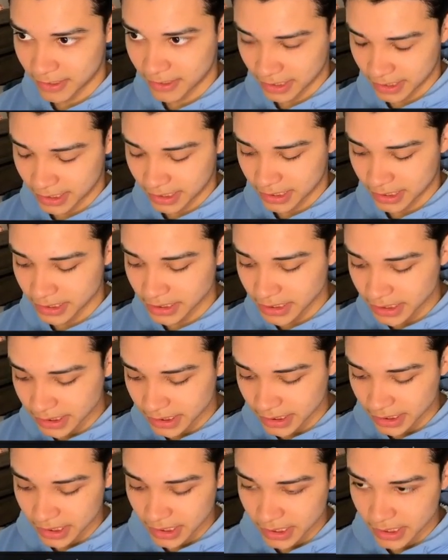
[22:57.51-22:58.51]
nice.
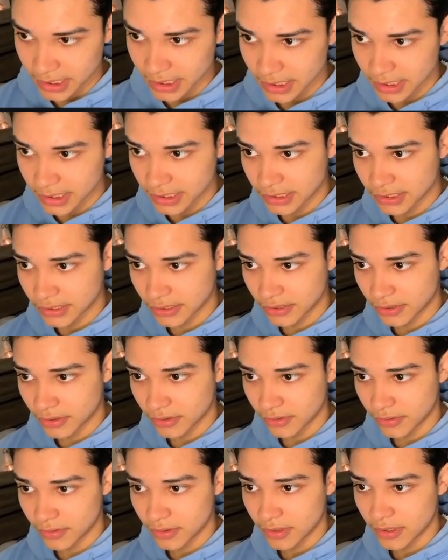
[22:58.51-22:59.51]

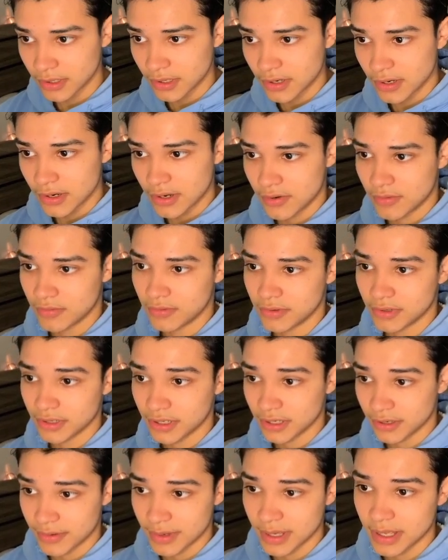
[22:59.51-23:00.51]
So we're going
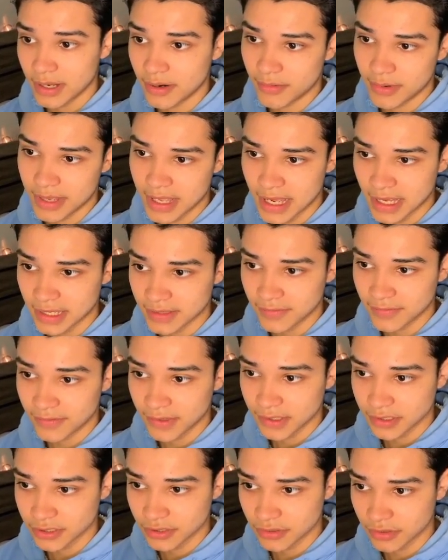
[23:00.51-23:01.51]
to create a React
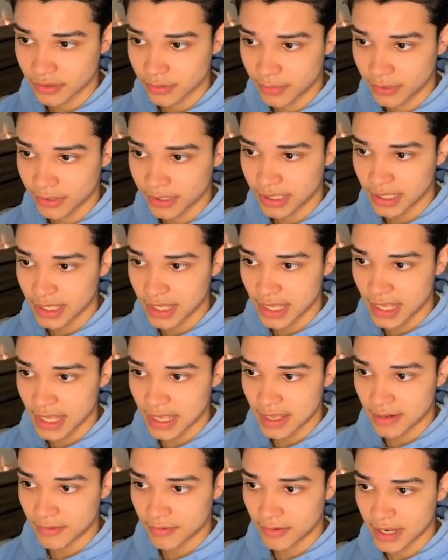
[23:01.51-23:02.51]
functional component,
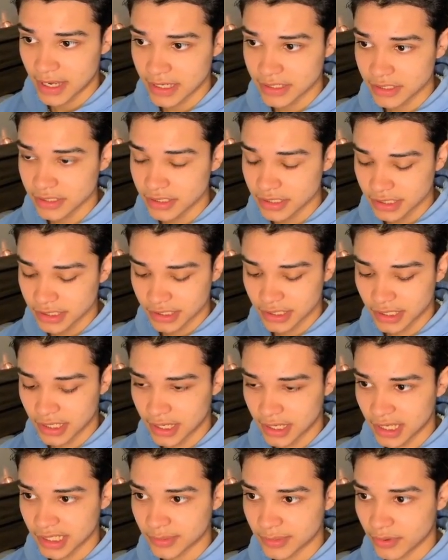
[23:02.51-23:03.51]
and we're actually just going to
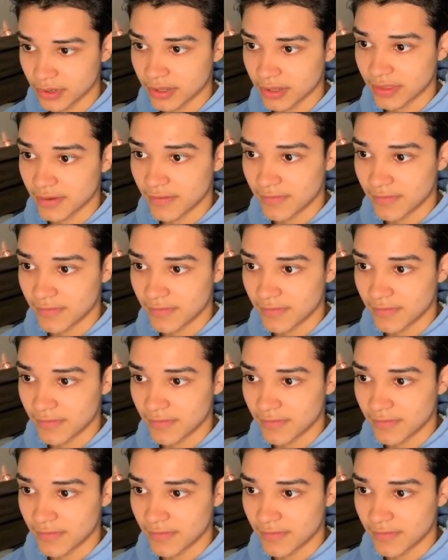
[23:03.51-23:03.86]
export the